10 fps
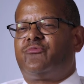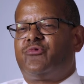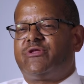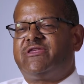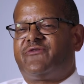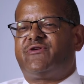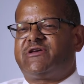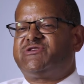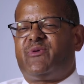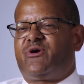really different
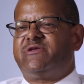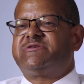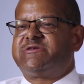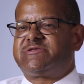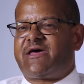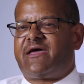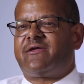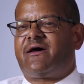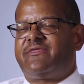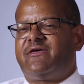experiences that
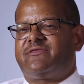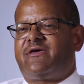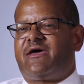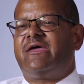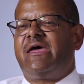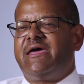I think that